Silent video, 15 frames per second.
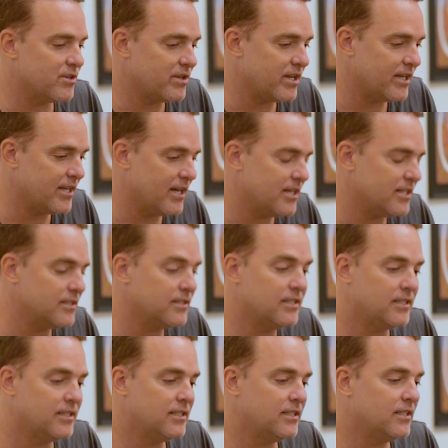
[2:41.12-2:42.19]

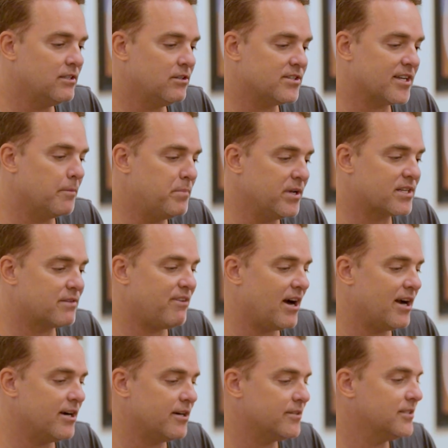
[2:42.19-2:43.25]
there's like a bisque
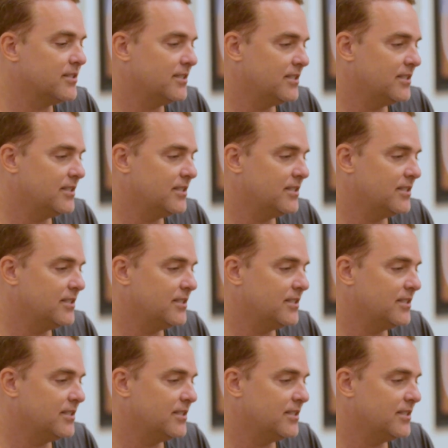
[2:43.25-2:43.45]
fire,